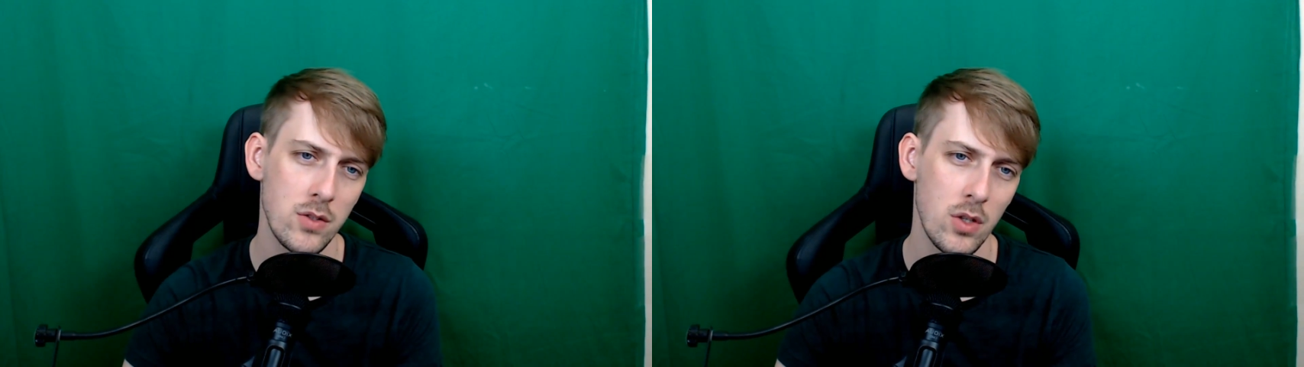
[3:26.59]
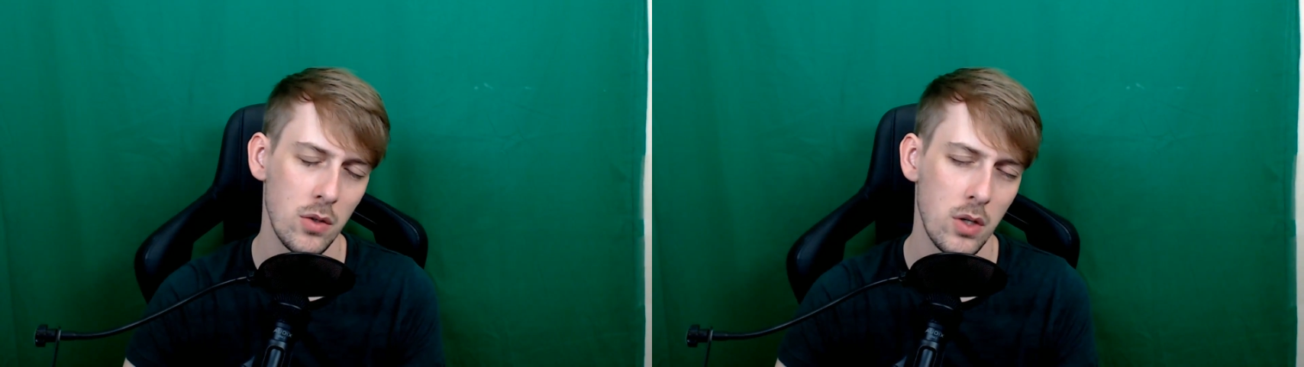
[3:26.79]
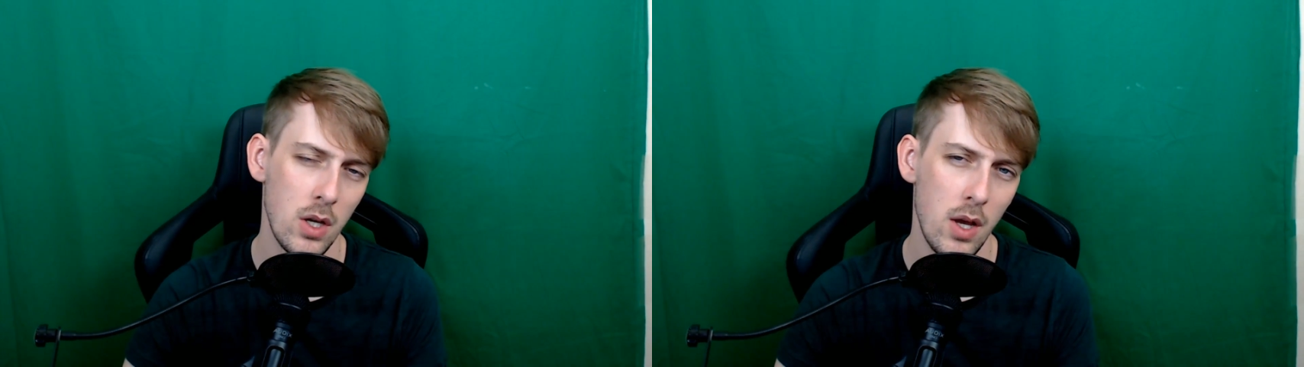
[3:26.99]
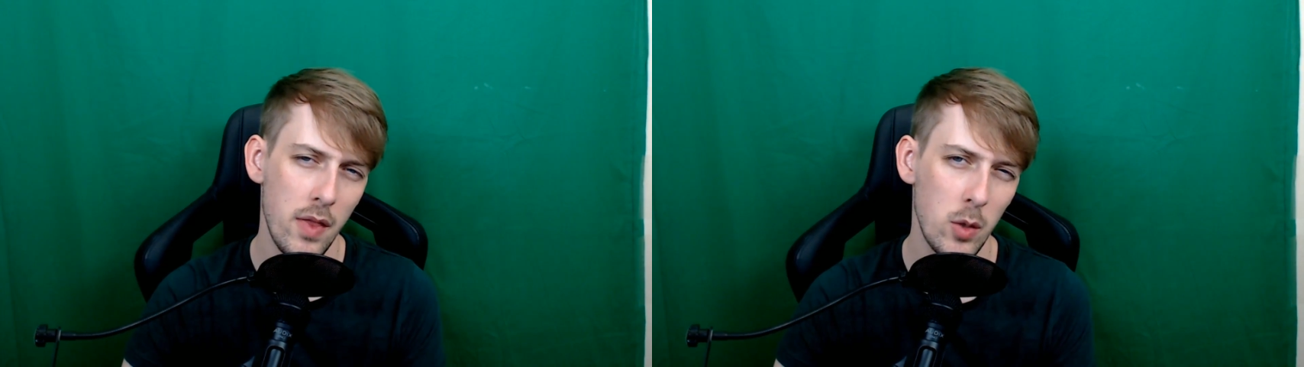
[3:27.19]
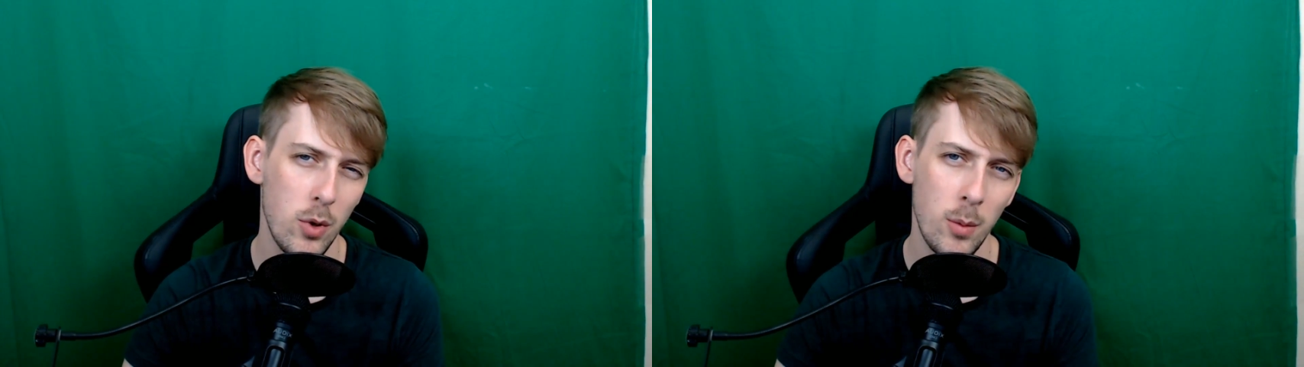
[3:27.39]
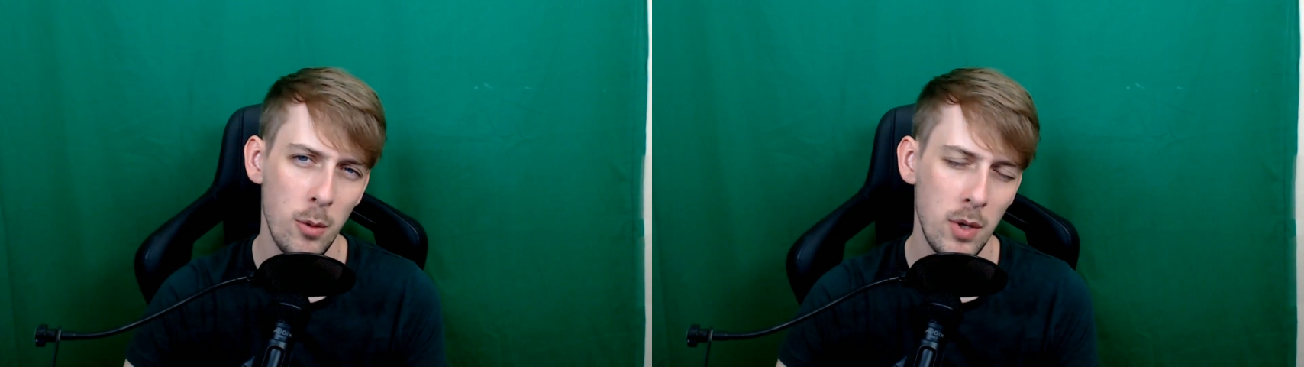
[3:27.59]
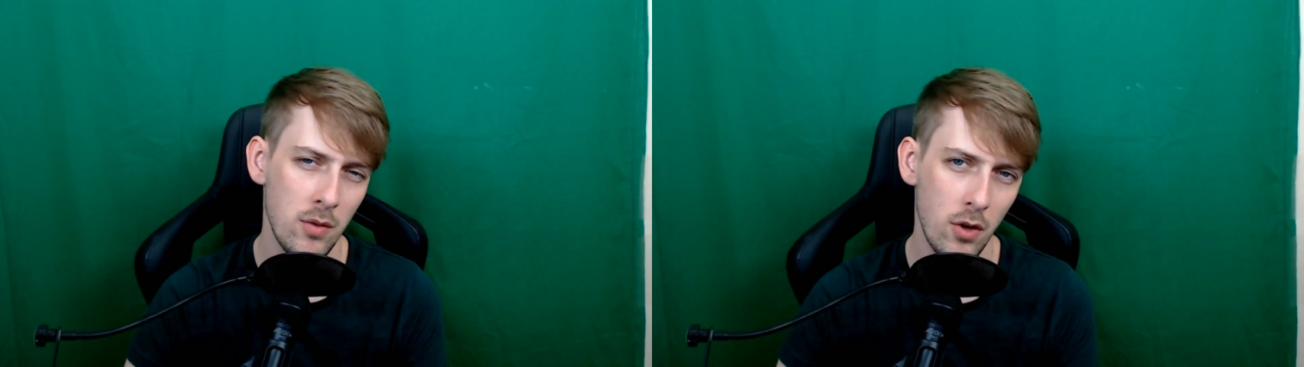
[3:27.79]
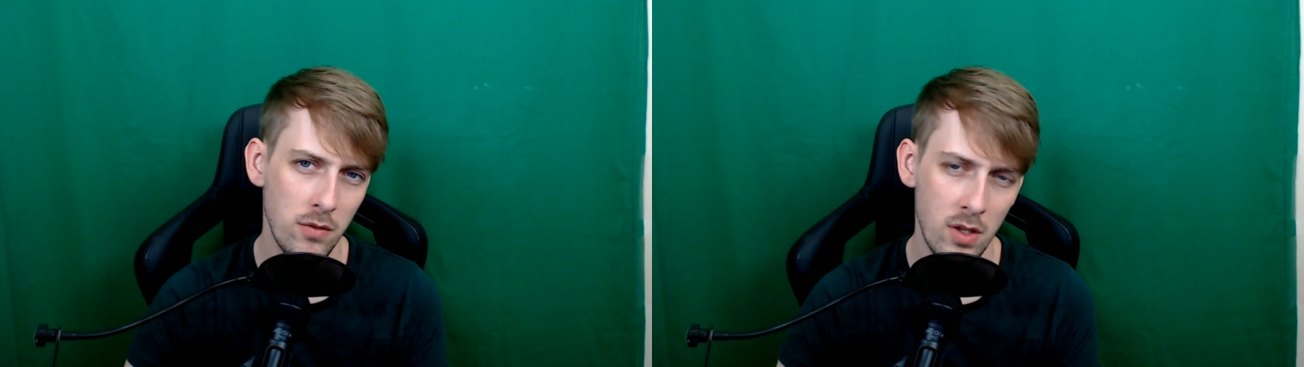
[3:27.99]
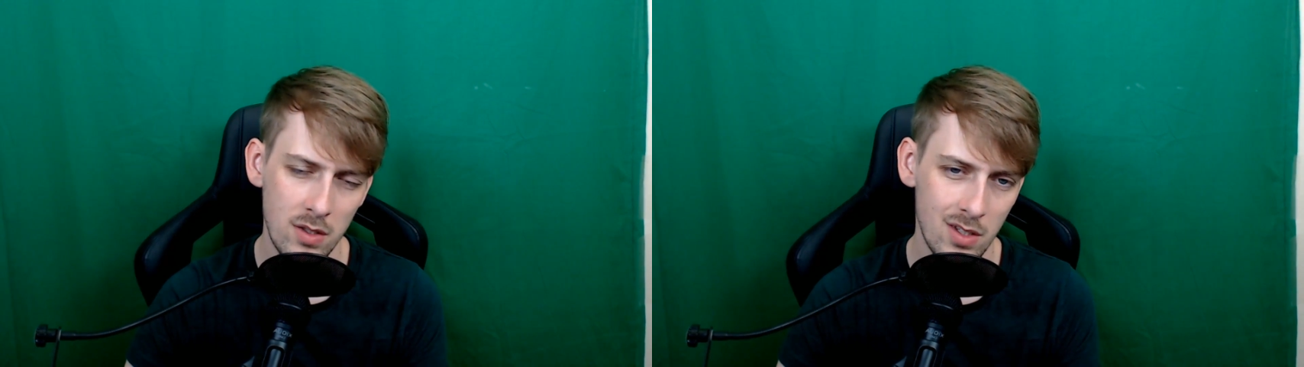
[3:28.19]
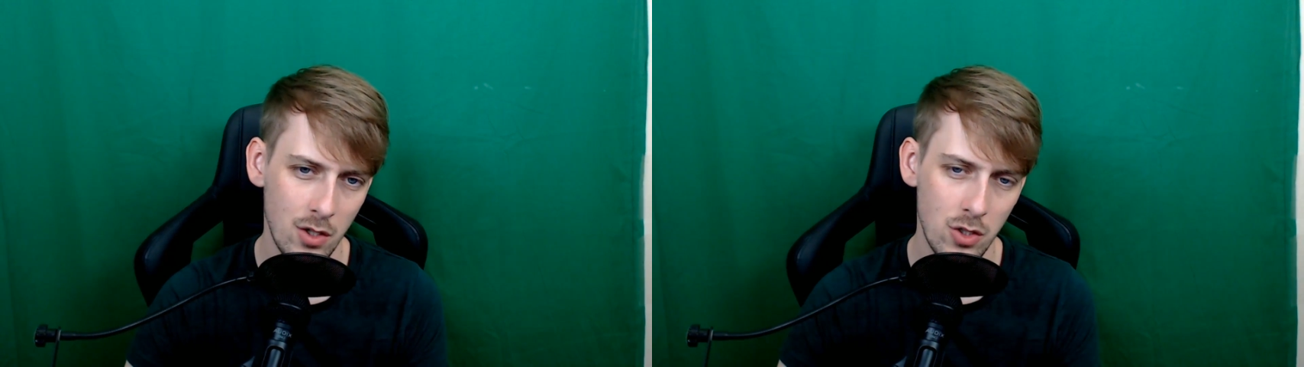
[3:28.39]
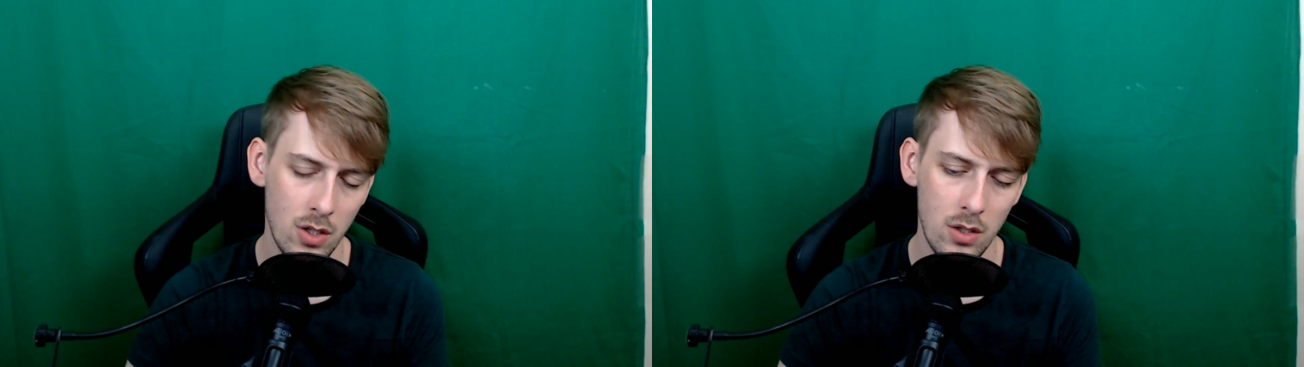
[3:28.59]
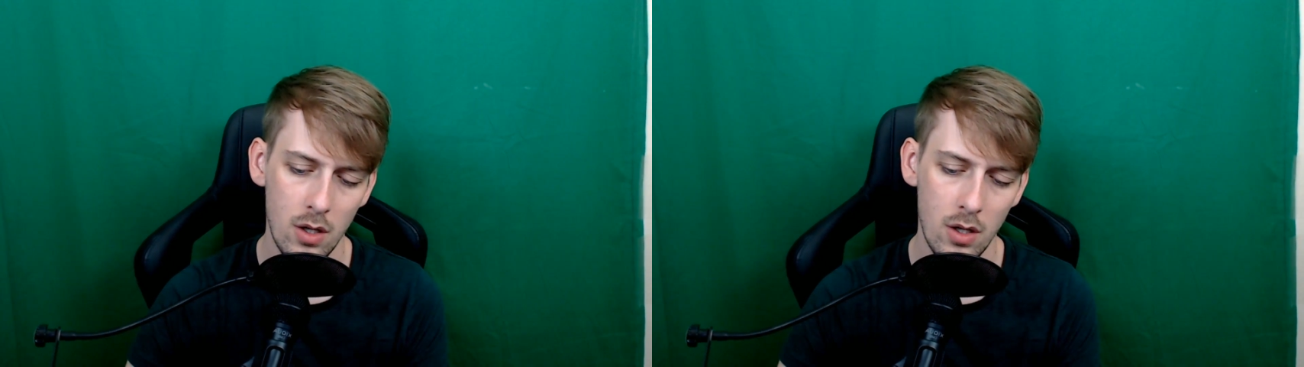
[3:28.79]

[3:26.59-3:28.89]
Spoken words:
So that'll probably be involved in the discussion.